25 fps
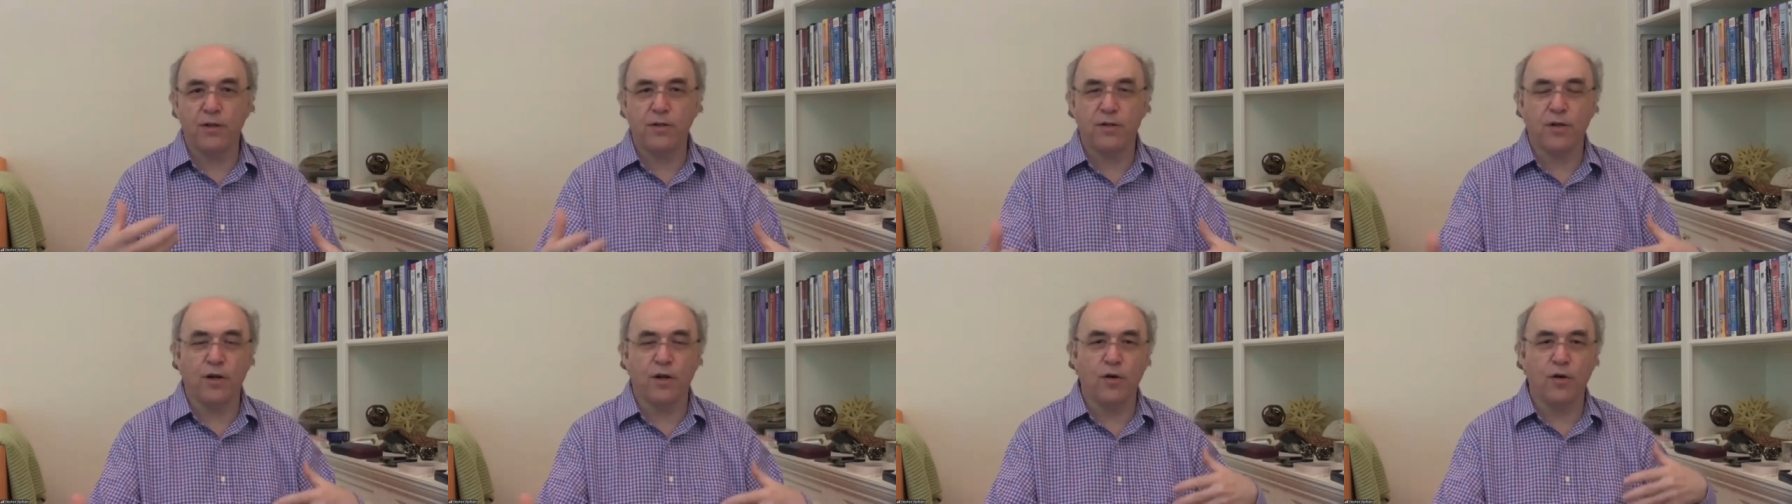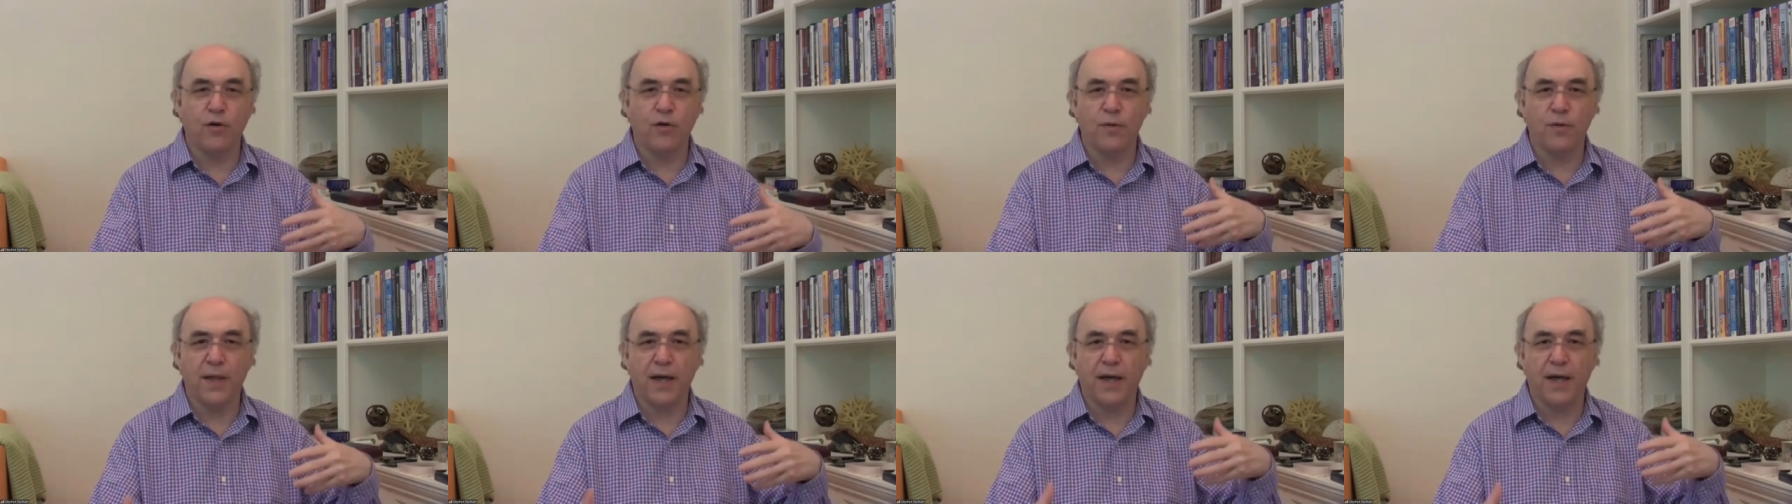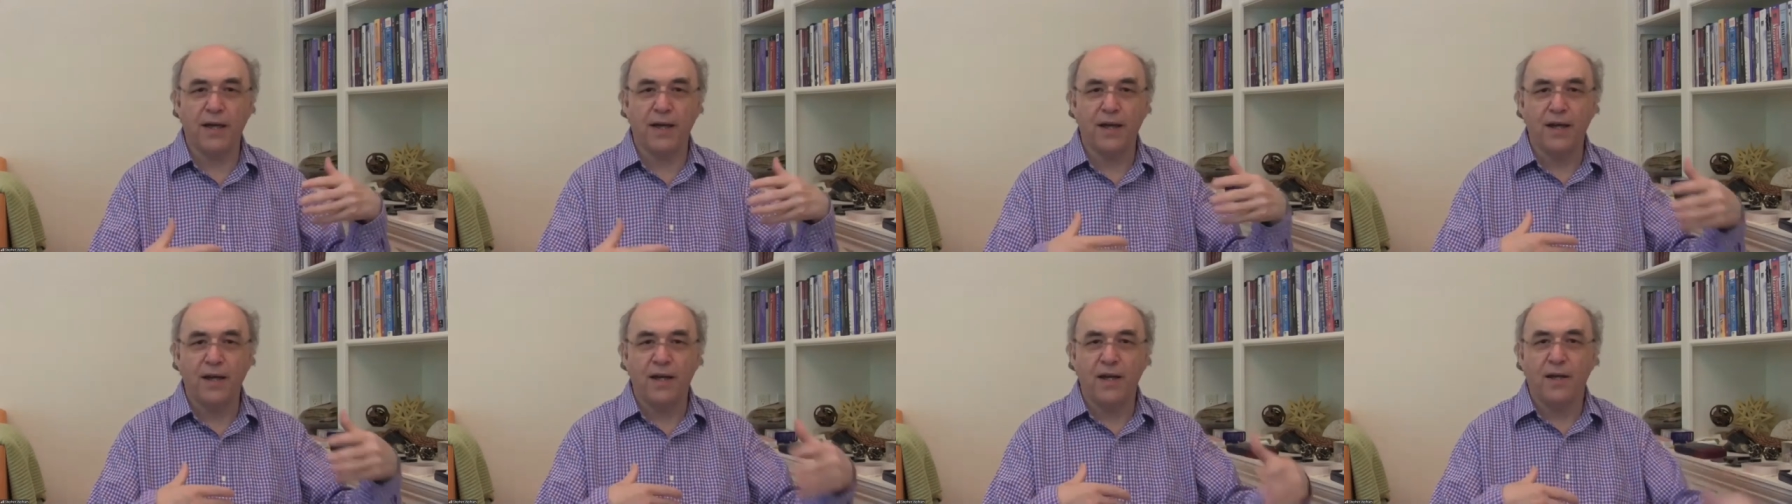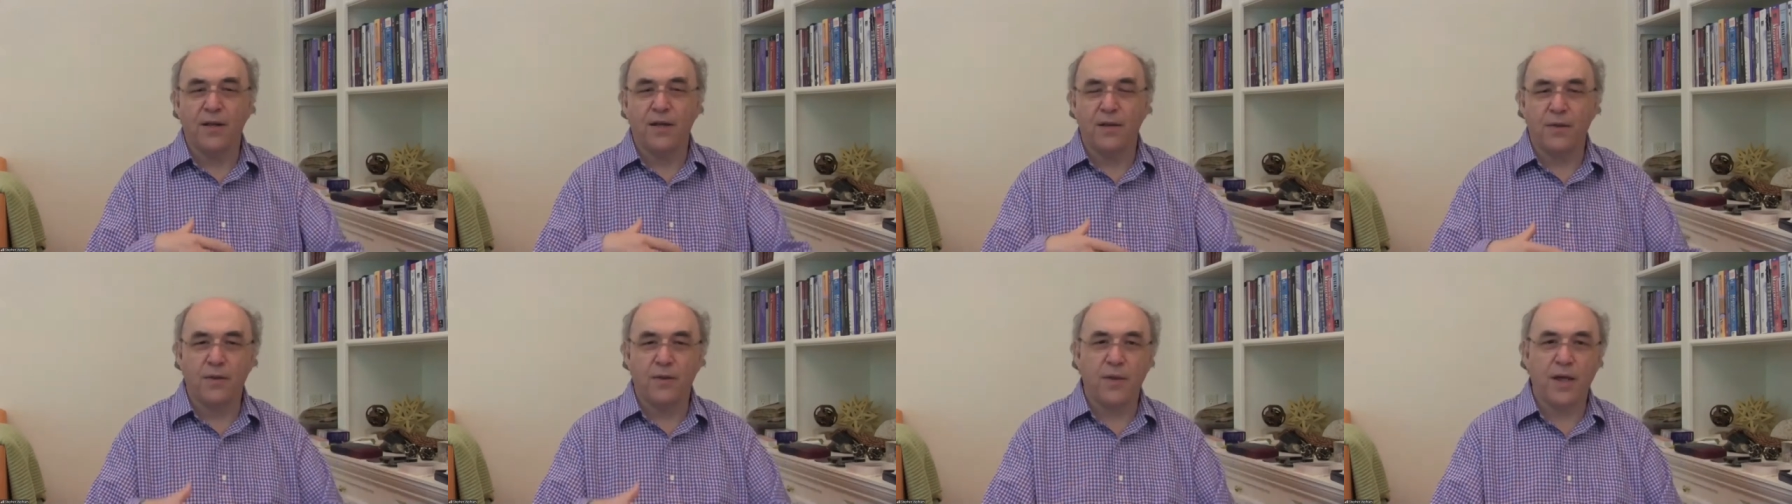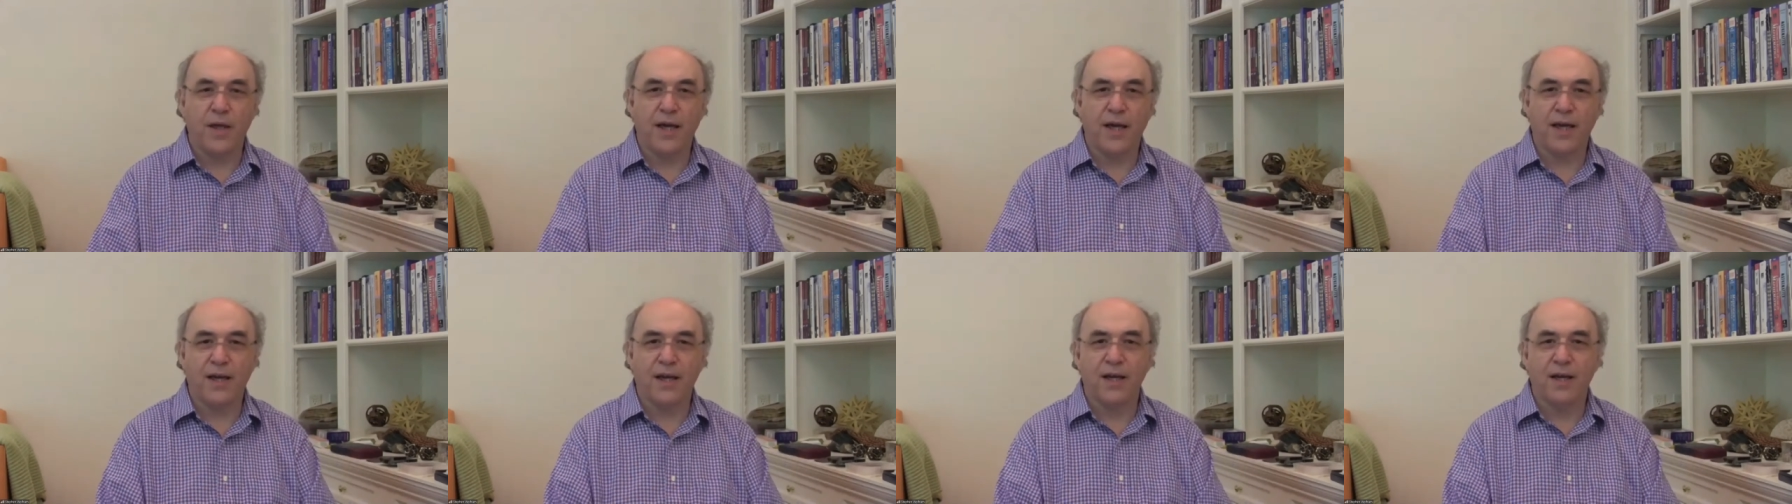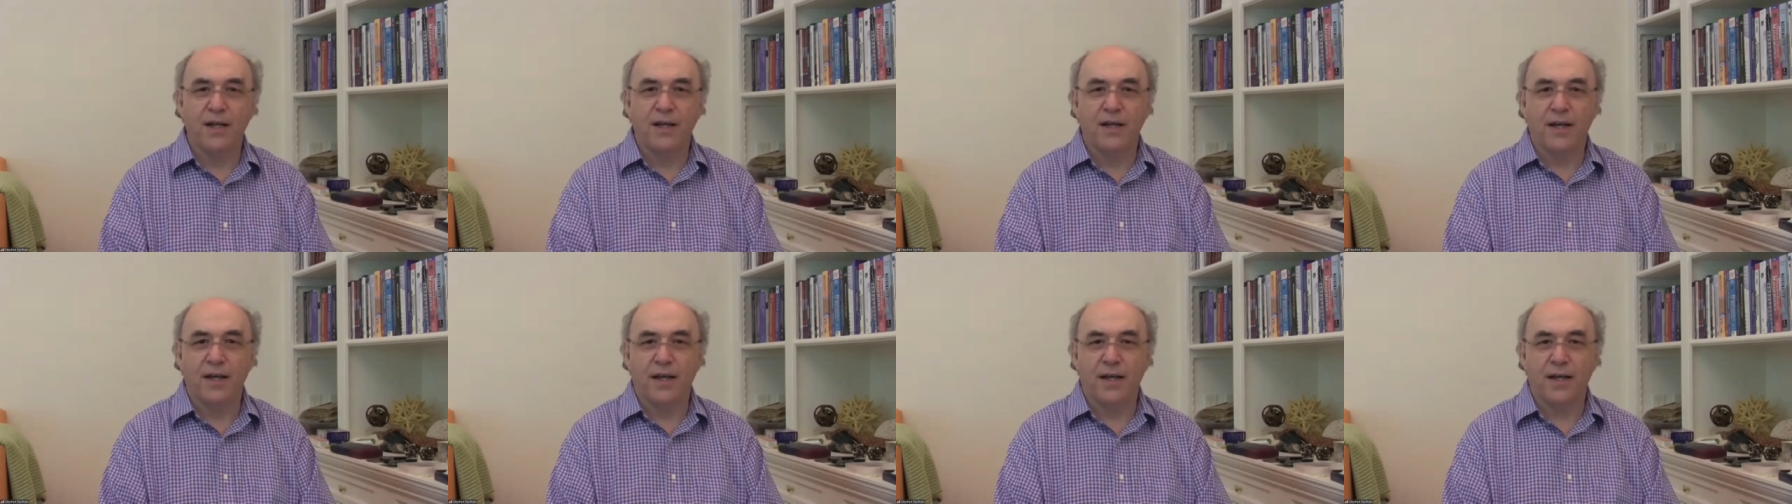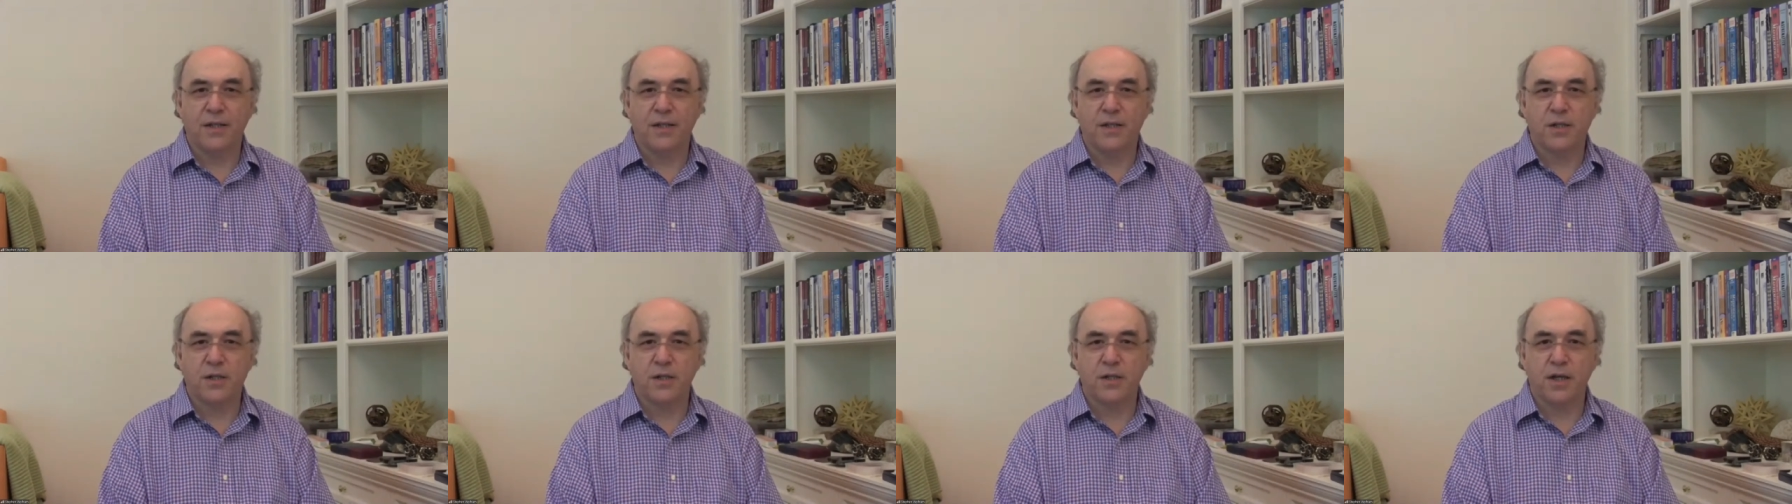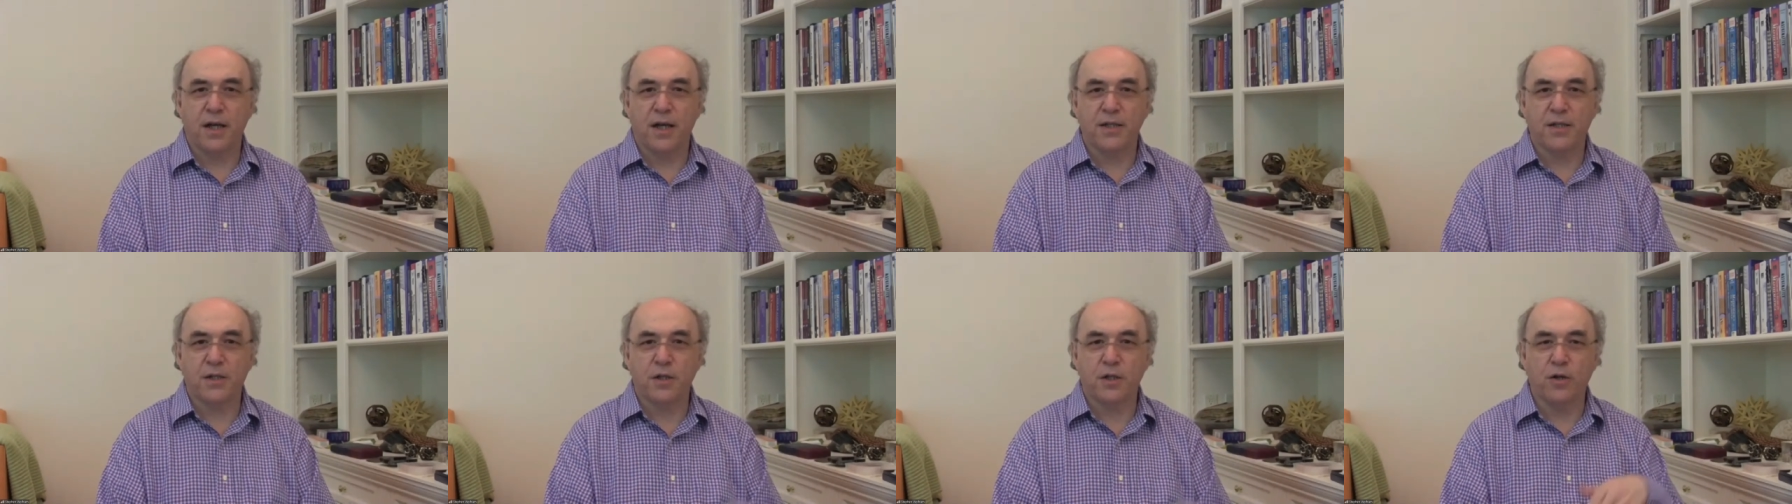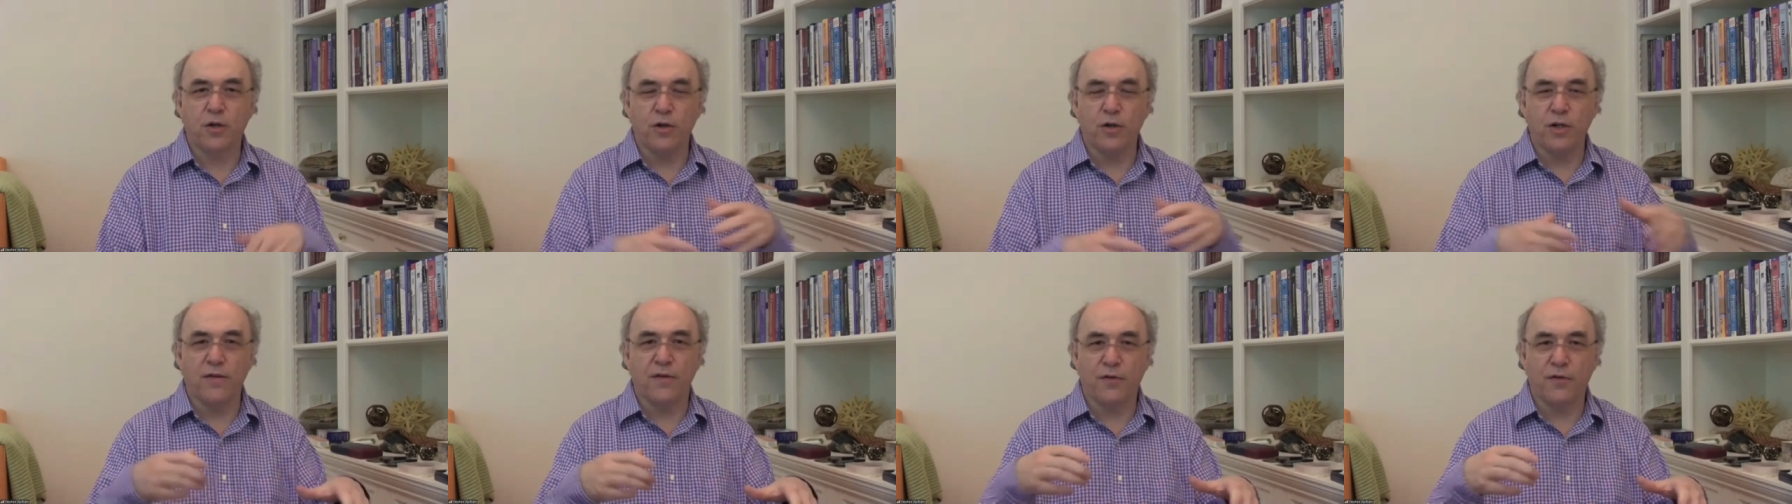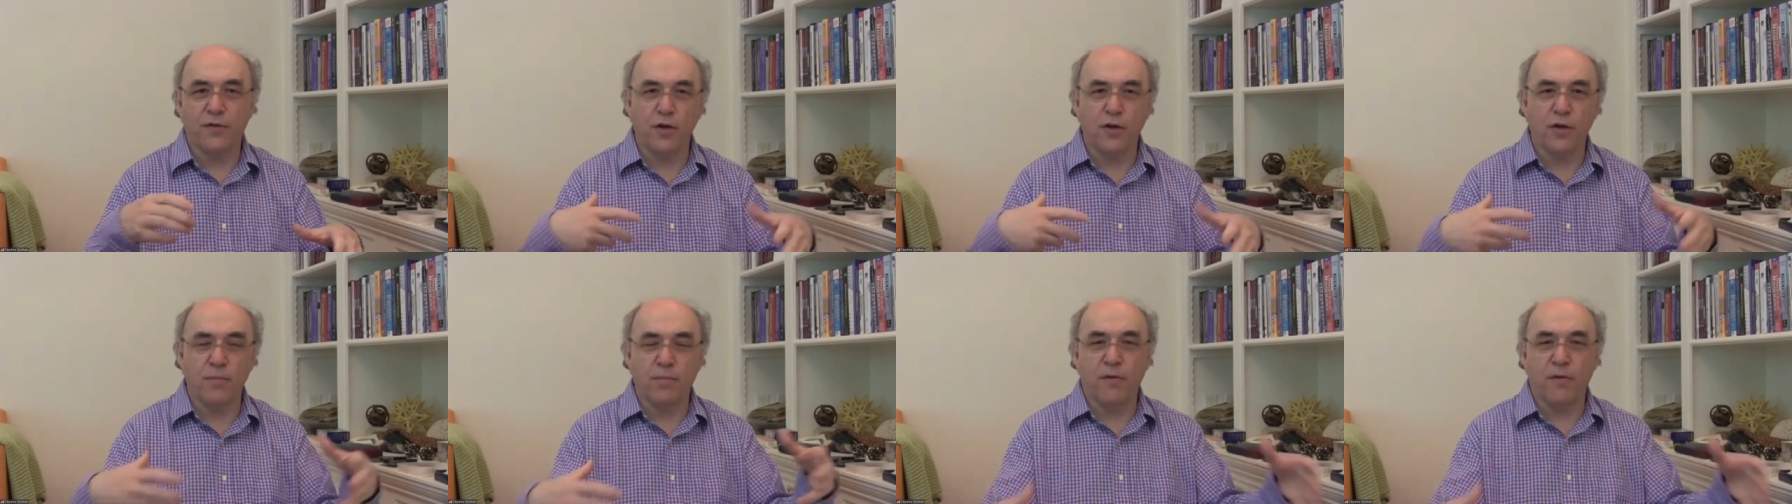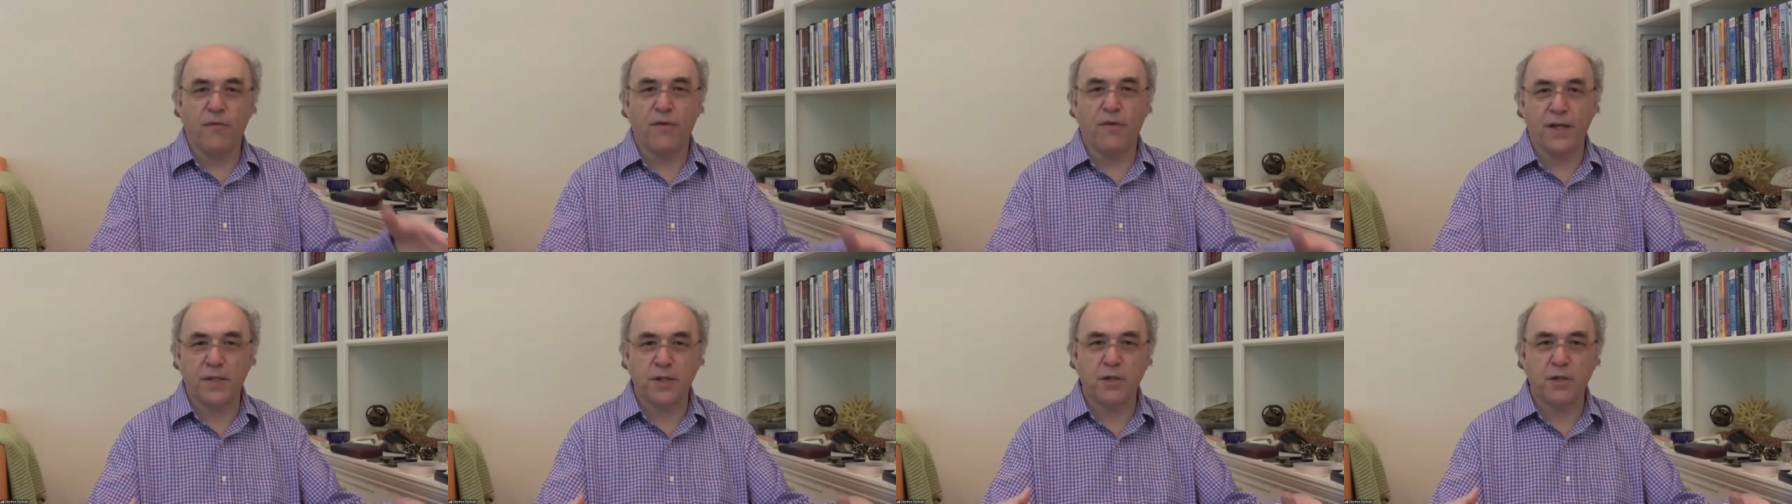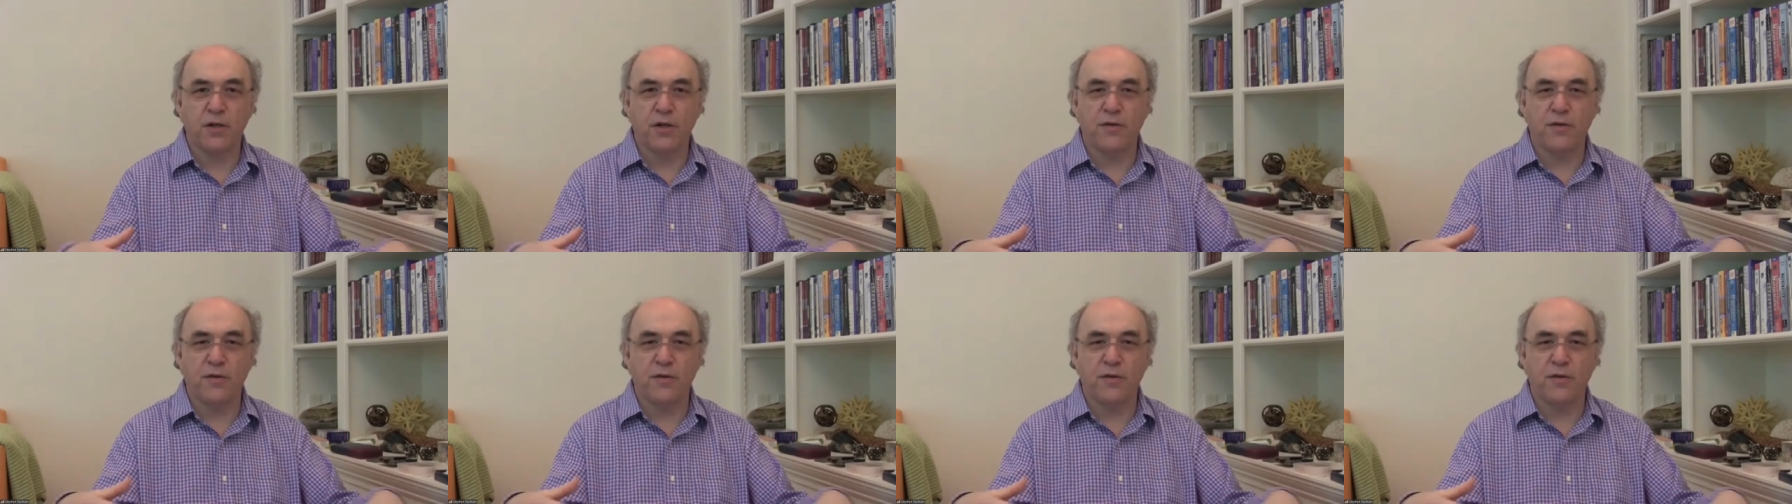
you know, it's good if you're a professor,